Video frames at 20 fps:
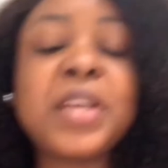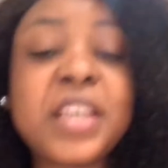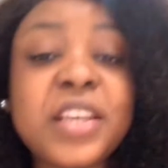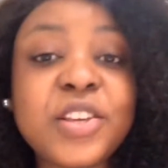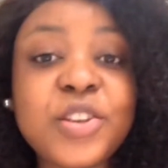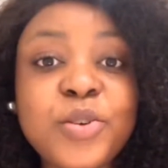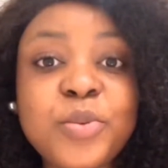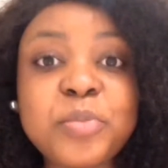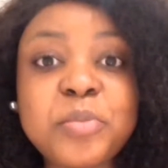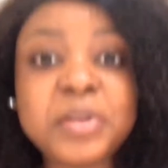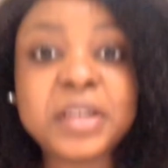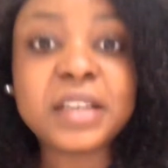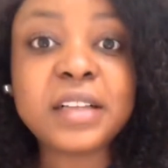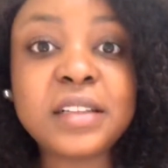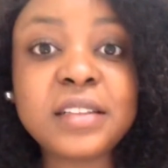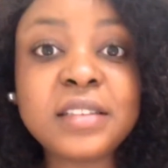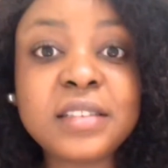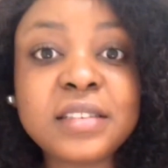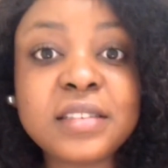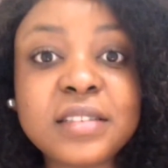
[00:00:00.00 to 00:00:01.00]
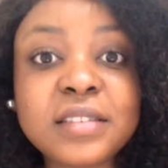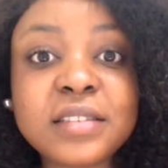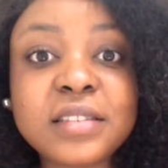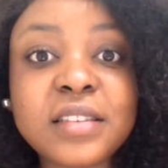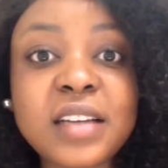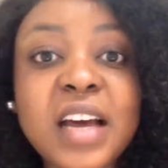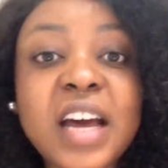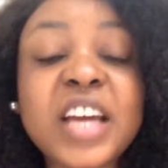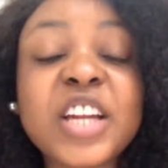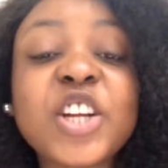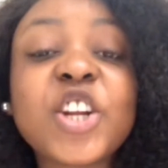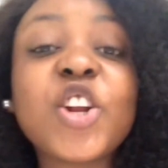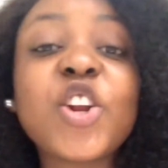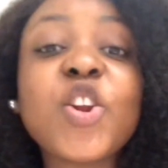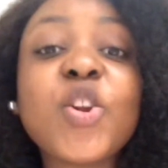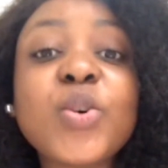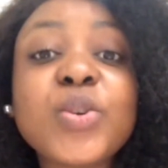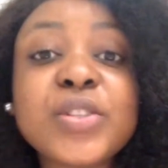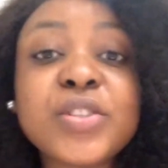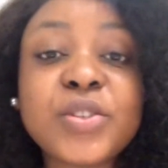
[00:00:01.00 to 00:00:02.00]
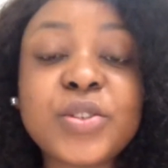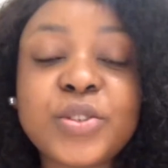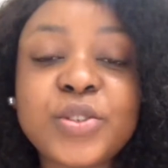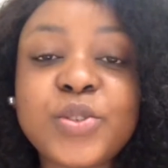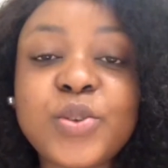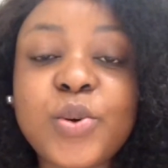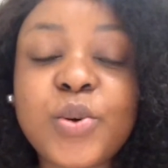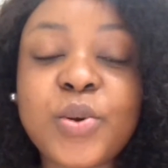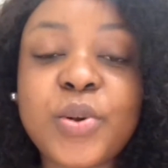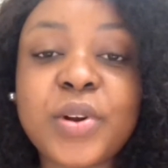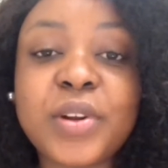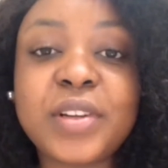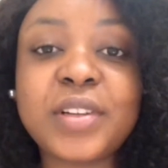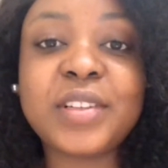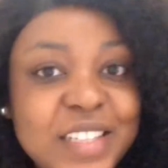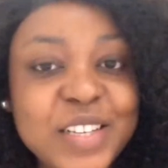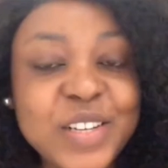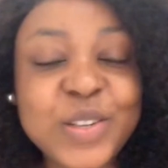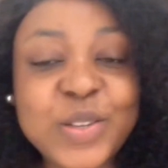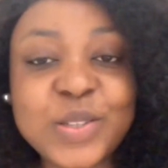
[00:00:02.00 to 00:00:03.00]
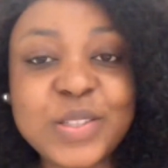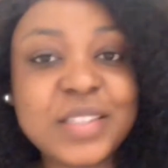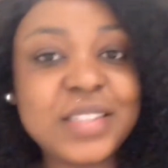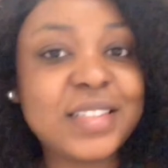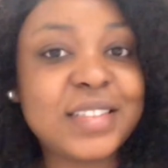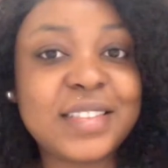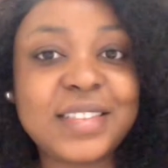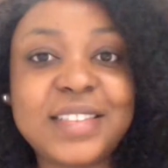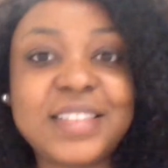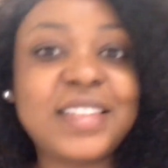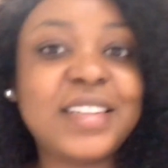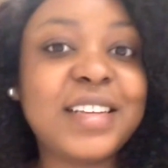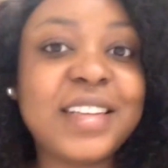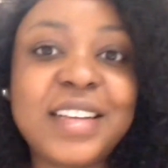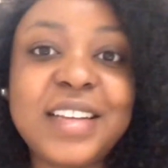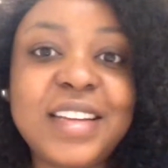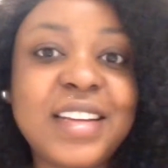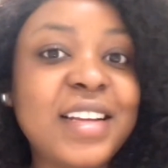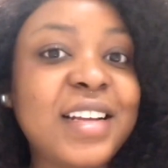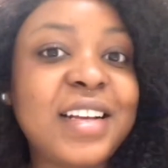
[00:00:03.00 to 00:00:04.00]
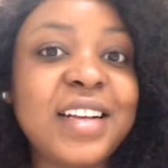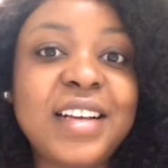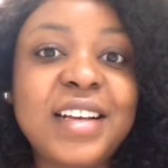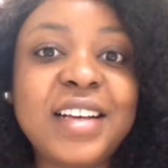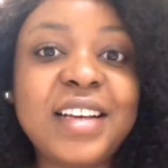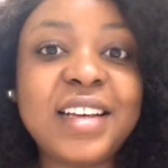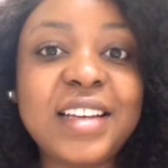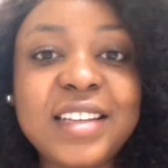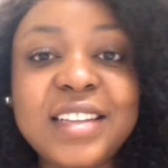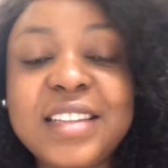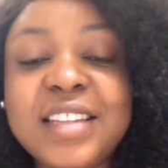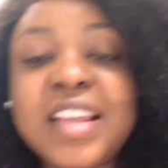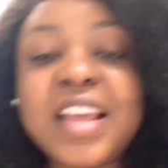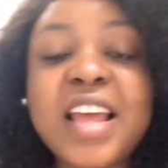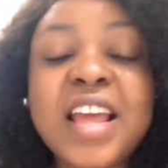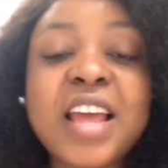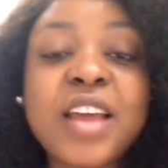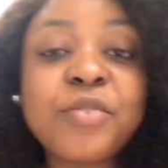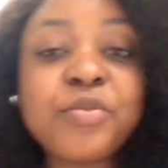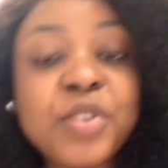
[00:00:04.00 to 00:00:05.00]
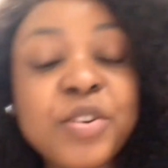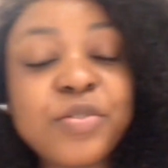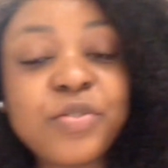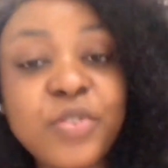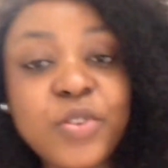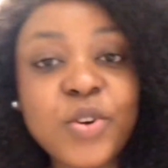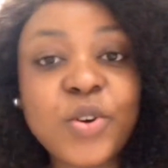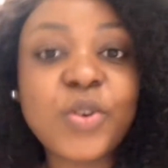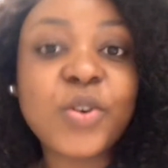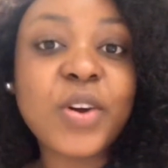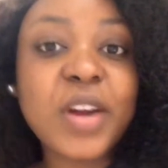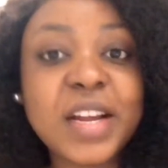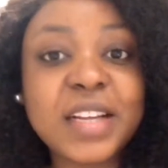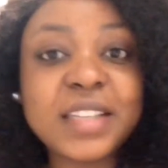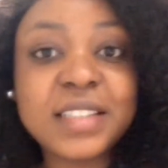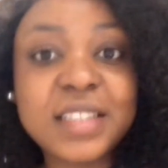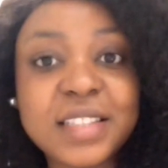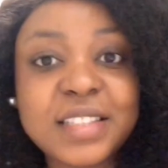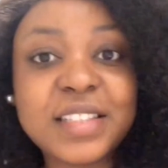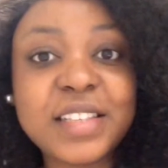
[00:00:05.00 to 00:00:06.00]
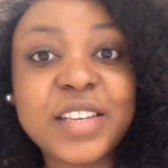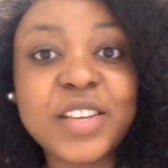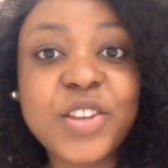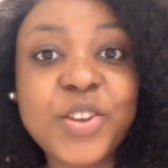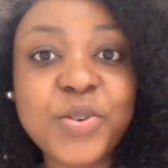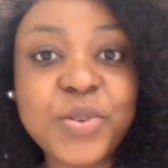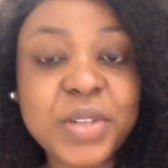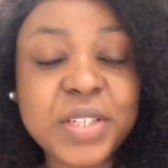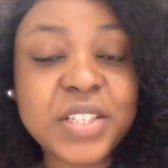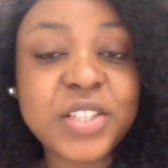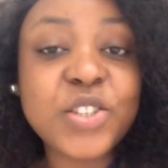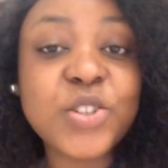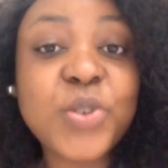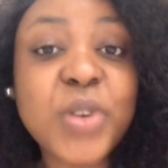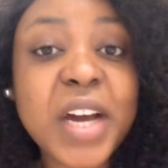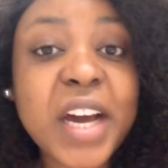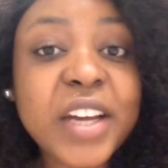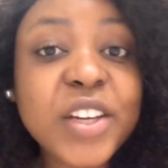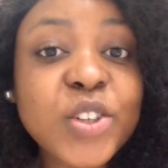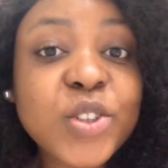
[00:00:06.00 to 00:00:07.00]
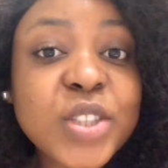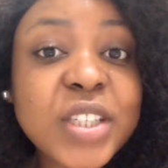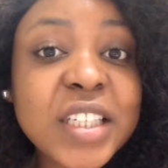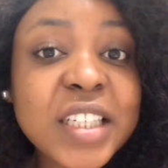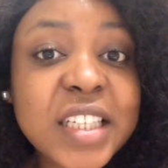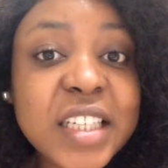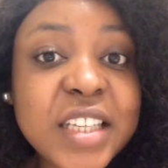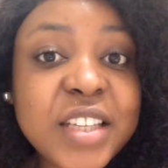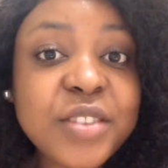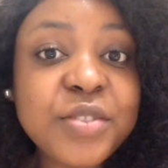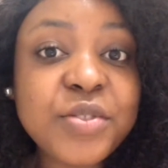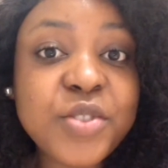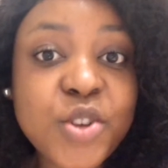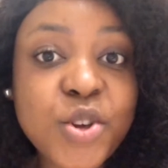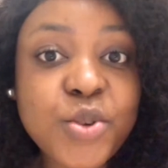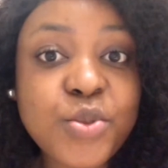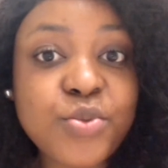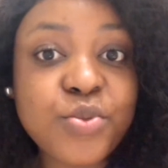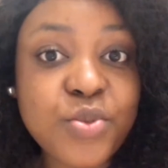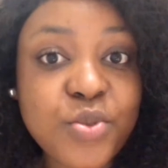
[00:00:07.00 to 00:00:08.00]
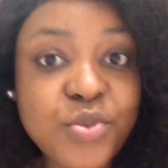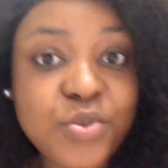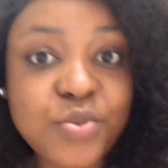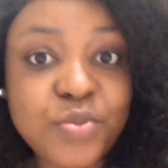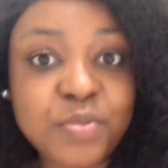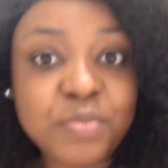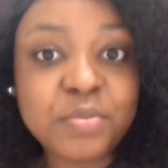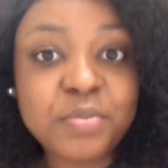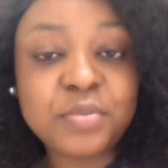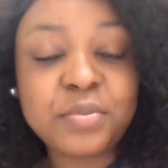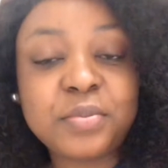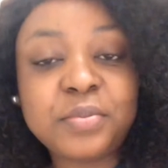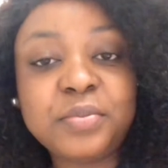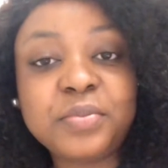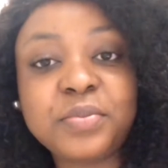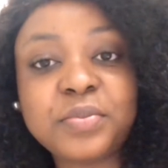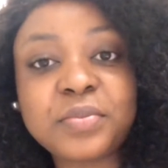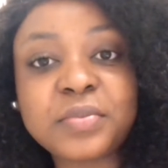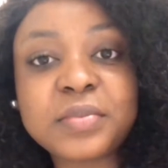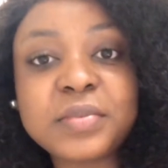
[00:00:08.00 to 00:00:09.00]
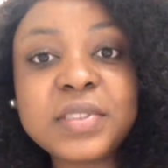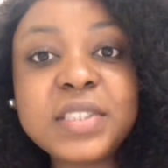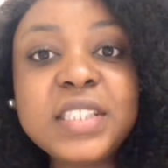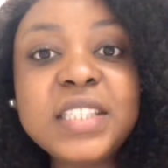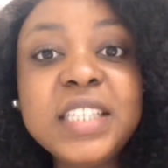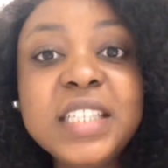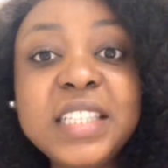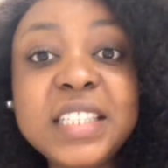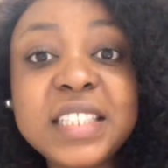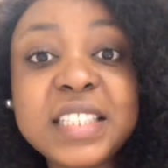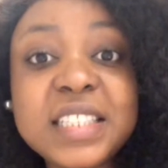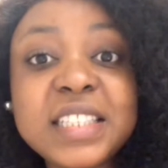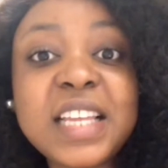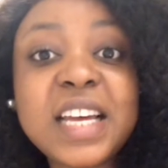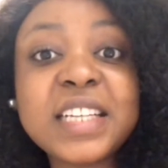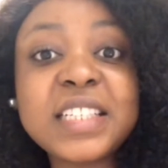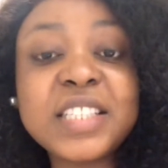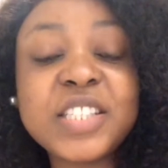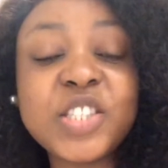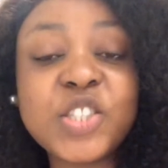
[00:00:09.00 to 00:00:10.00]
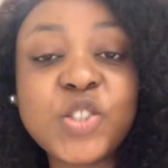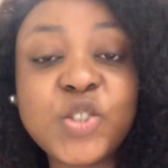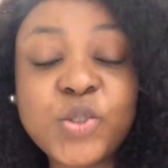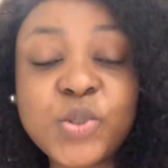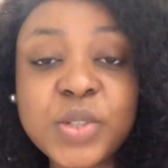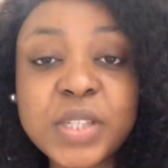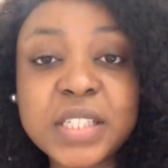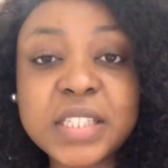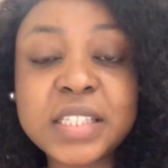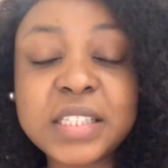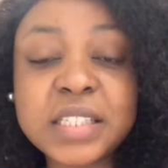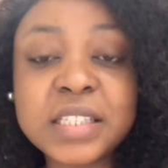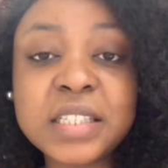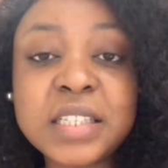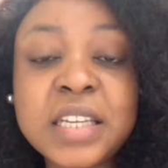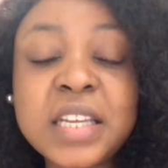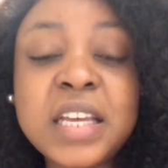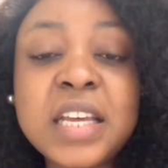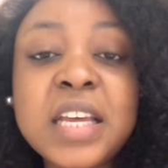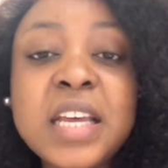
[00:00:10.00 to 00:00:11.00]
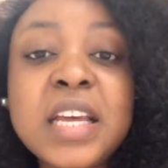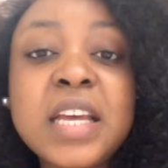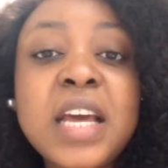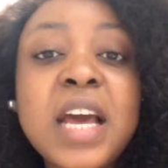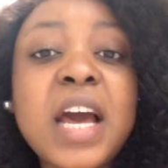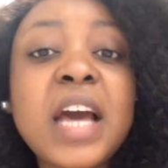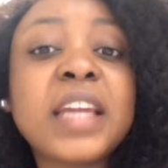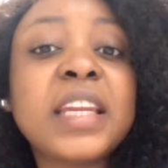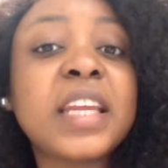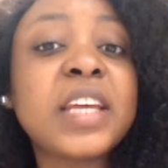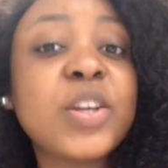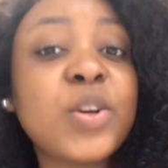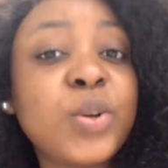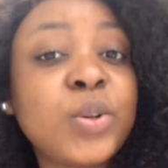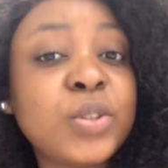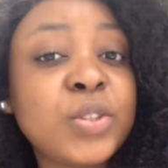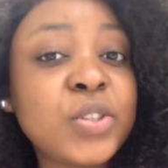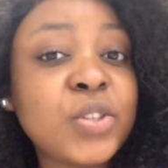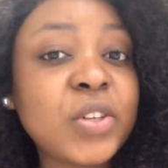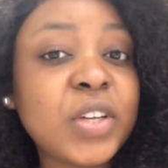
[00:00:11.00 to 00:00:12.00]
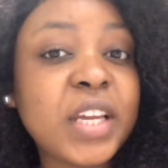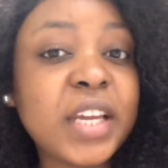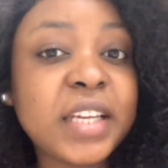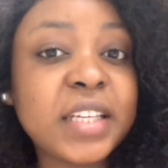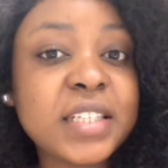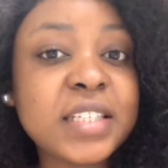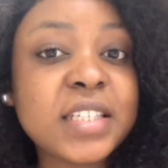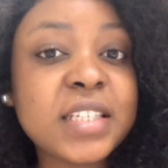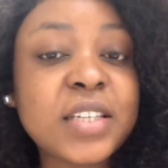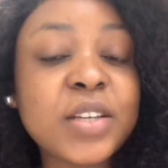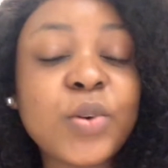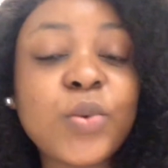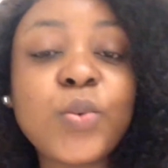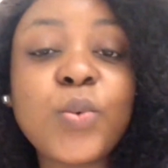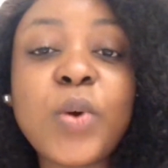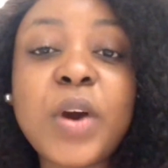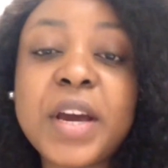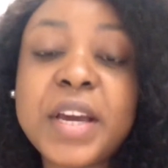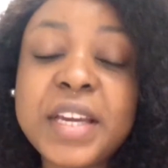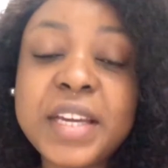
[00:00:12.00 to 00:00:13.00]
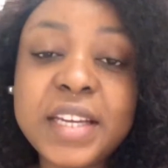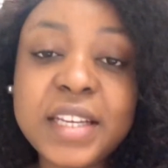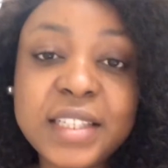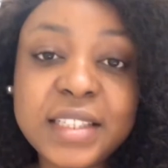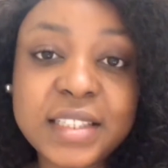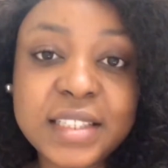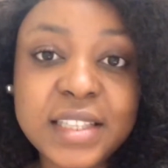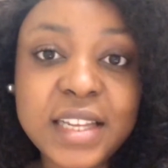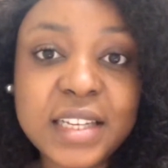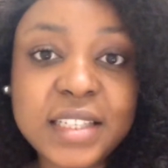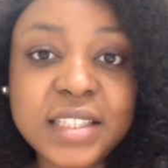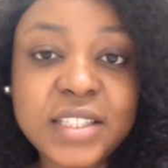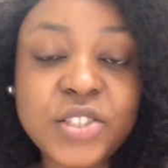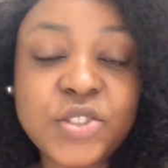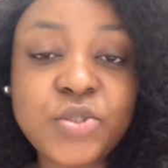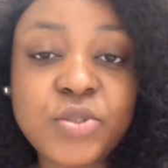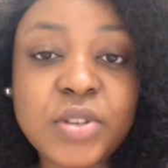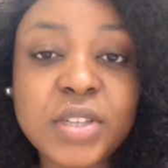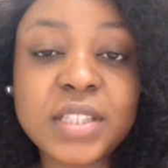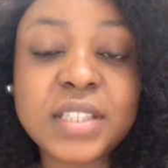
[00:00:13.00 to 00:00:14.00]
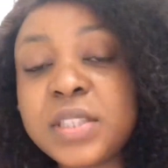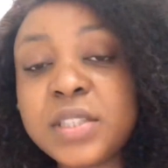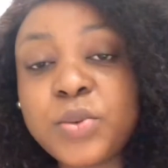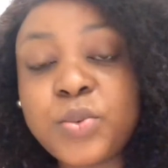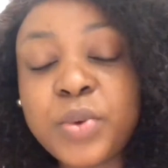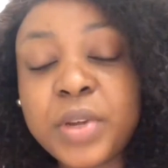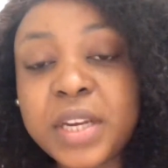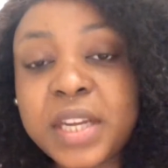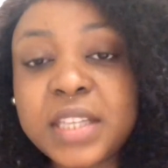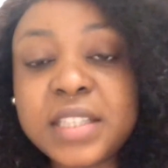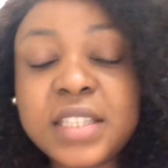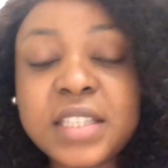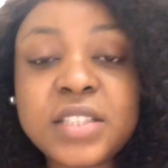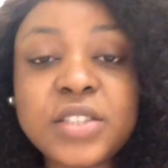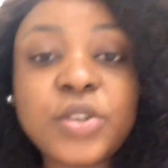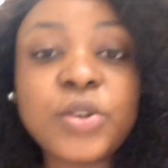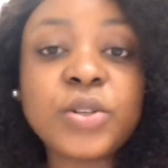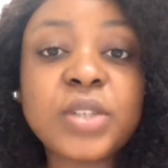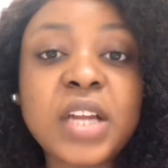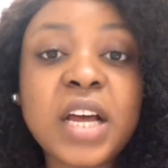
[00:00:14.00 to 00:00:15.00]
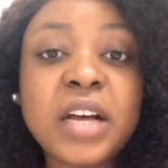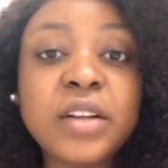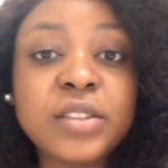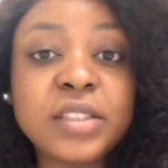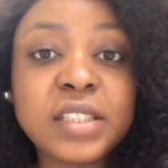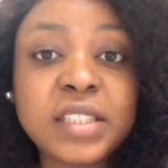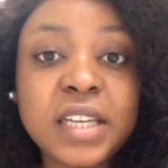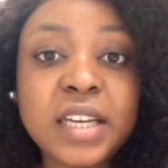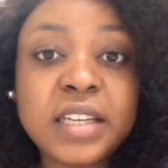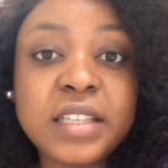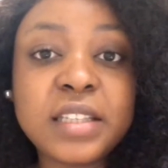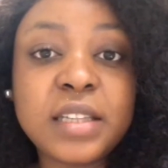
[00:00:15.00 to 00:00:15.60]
your mail, and close your door, because every floor has a security. You cannot leave your room. It's that strict. And I also get why it's that strict. When I just got outside the